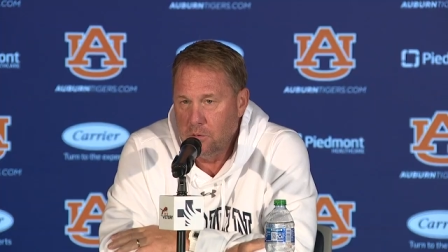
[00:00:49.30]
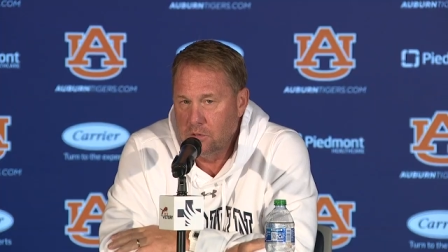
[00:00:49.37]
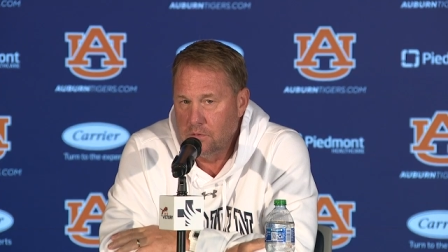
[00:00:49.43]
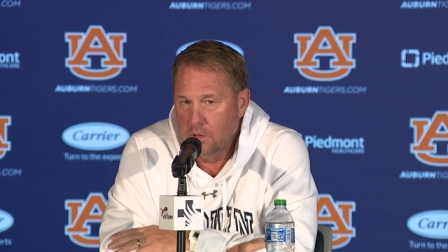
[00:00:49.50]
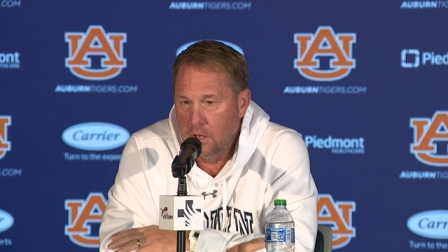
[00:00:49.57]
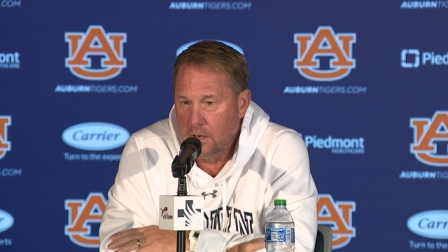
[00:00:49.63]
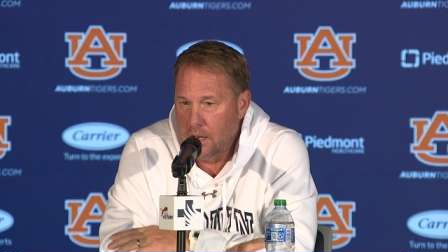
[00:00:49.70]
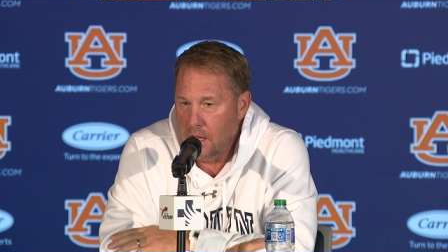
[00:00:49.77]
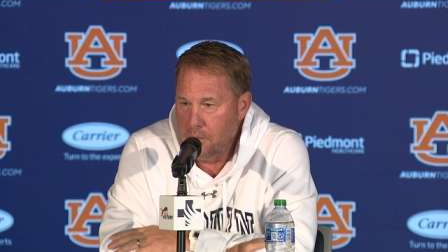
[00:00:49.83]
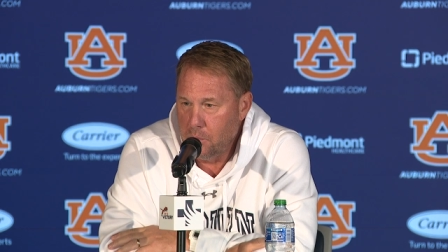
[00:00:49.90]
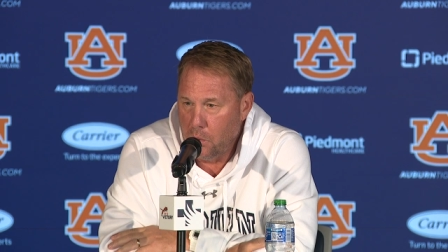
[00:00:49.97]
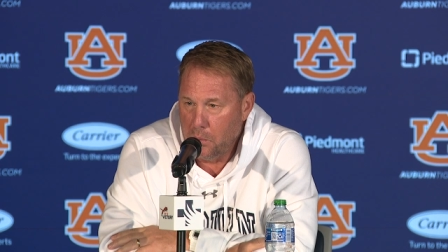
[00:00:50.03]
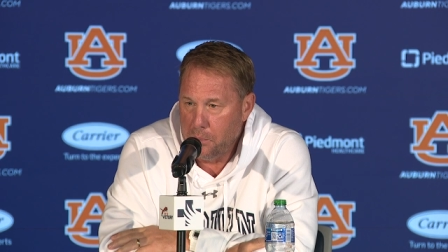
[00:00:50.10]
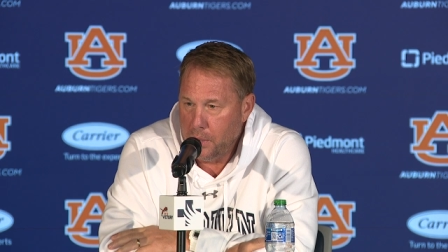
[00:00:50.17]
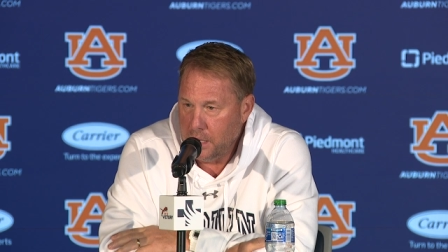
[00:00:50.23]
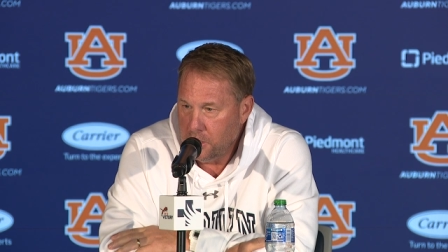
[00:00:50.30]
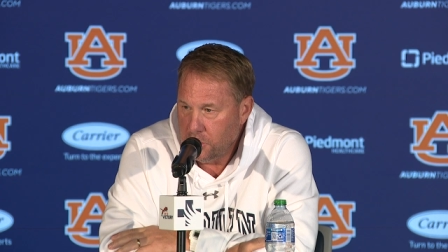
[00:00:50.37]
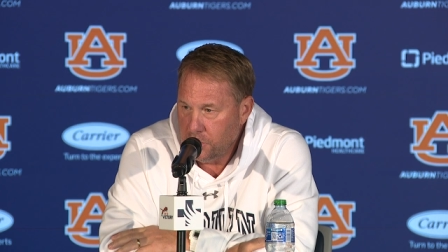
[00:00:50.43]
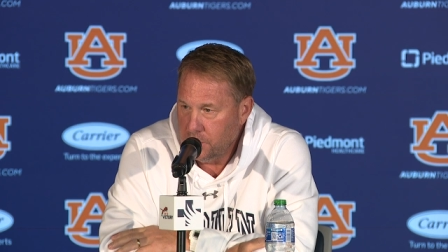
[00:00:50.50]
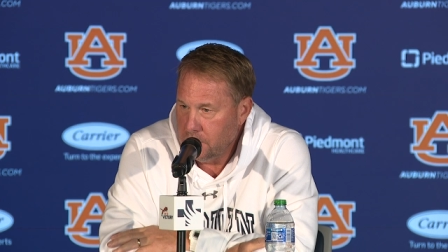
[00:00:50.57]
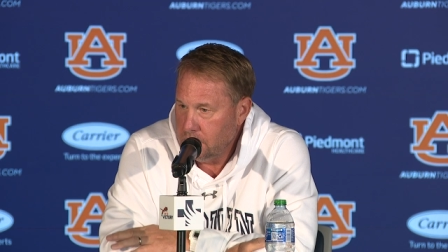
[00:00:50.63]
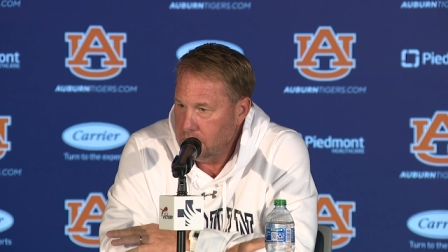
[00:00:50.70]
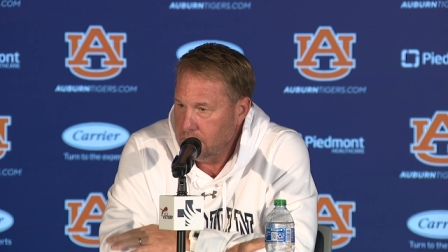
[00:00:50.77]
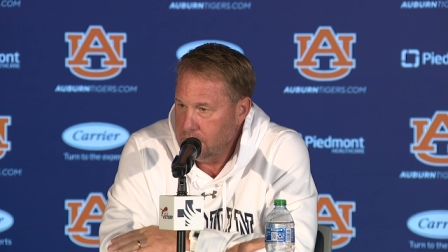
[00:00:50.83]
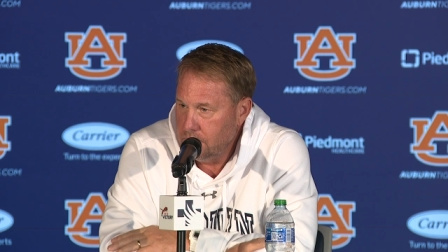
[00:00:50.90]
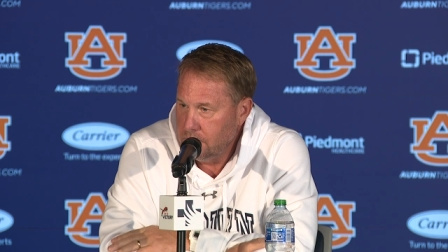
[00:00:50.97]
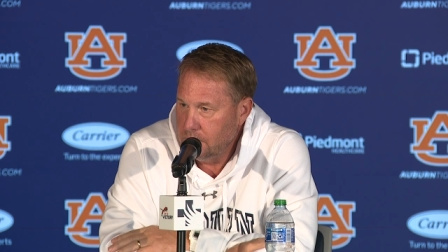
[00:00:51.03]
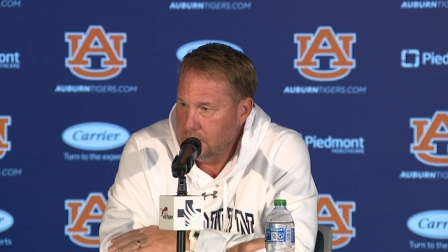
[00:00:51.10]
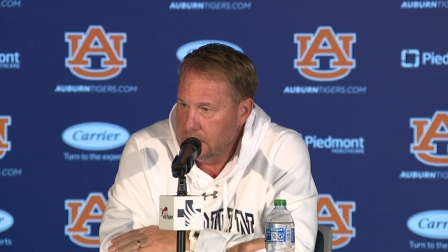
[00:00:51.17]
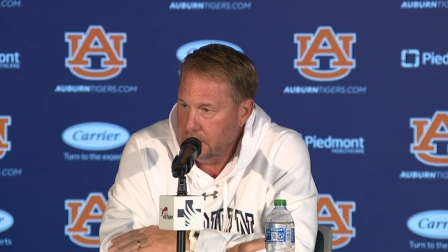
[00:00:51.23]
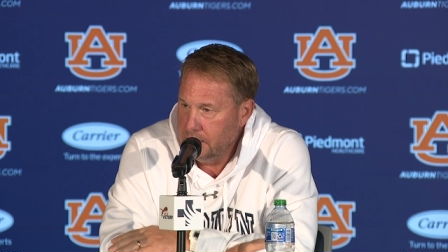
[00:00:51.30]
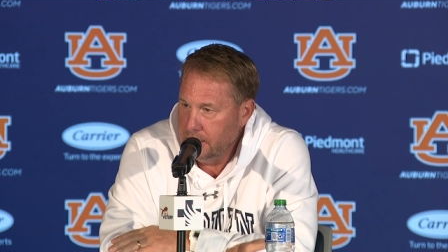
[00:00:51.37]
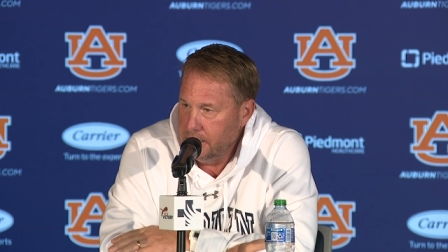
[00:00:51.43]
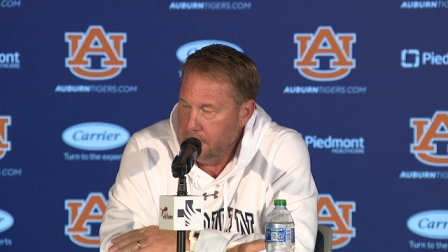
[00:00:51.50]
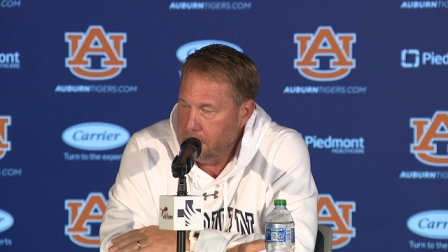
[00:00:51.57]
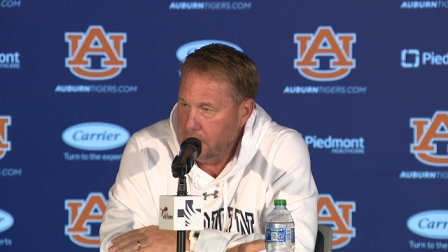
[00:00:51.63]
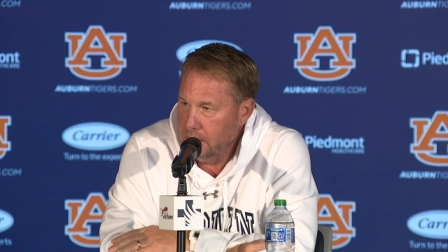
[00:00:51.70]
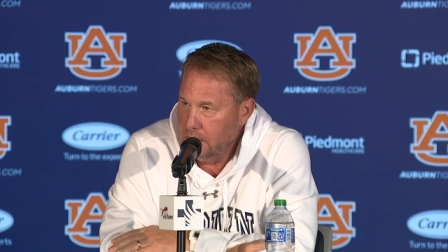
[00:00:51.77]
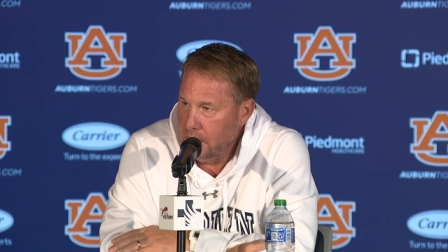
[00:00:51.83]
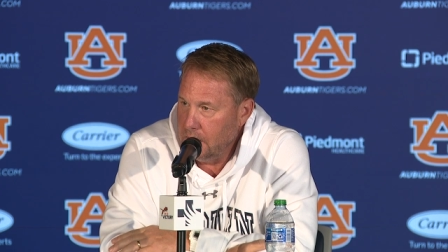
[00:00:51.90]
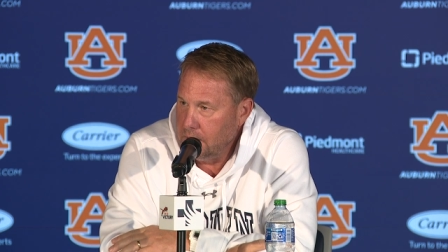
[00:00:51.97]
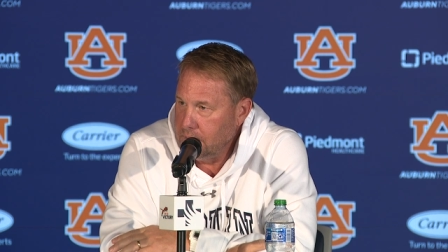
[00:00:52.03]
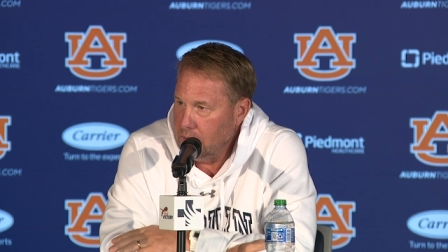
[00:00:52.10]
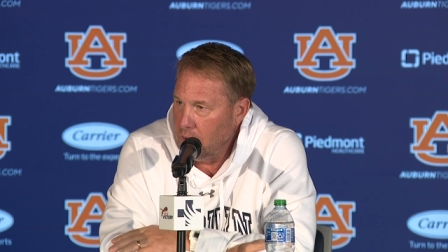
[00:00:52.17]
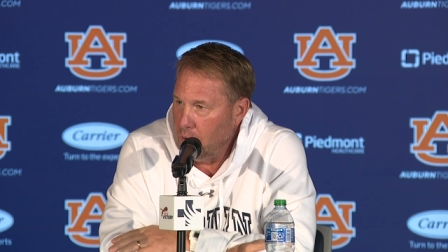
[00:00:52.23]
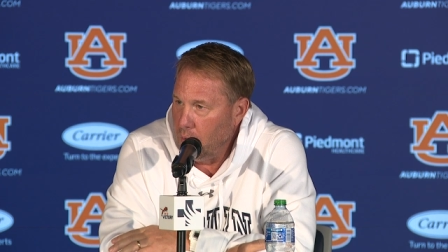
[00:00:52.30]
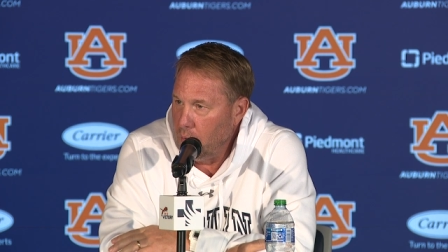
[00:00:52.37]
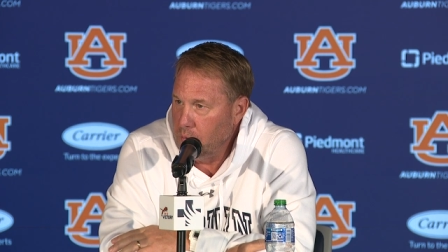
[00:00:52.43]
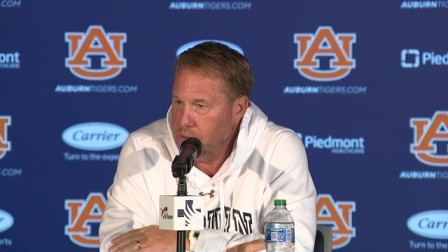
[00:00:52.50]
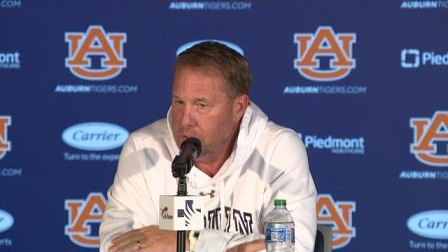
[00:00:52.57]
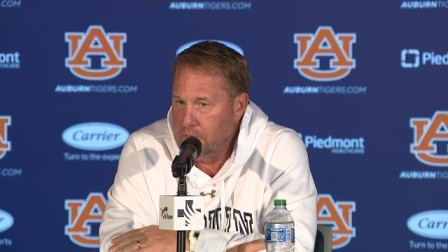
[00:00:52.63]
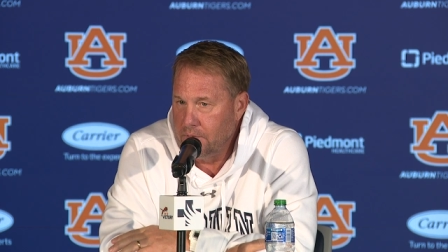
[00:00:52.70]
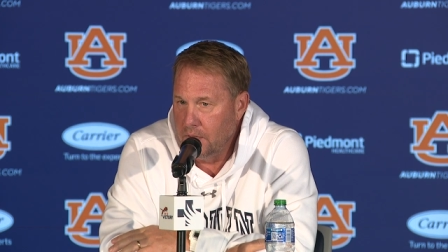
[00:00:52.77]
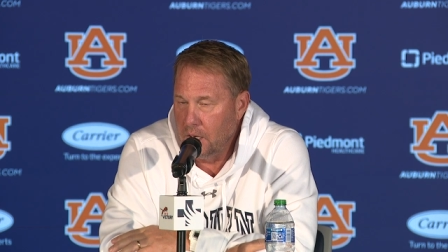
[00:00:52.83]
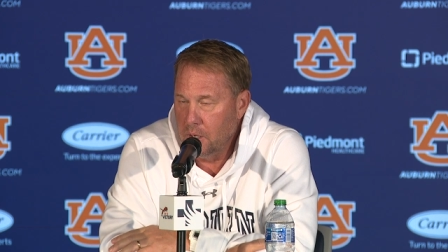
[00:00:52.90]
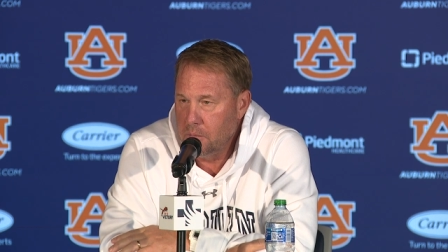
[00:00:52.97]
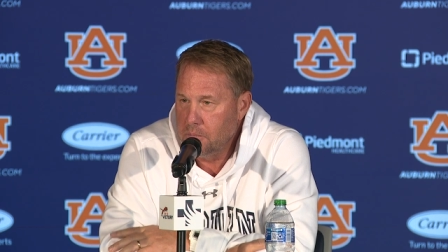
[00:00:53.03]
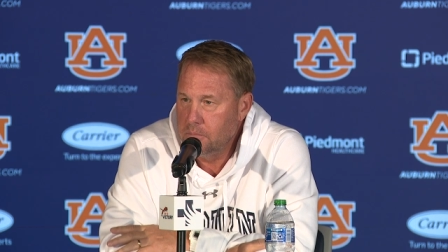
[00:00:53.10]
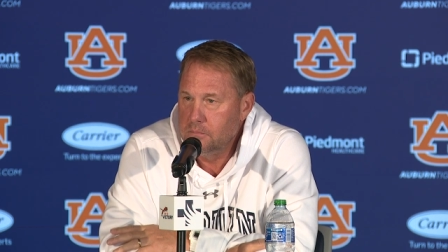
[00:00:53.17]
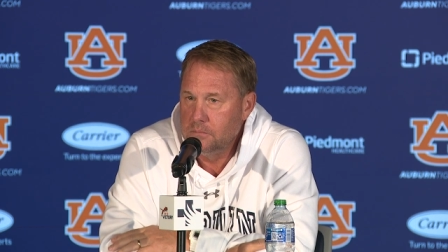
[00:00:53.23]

was a lot more patient um, and letting the holes develop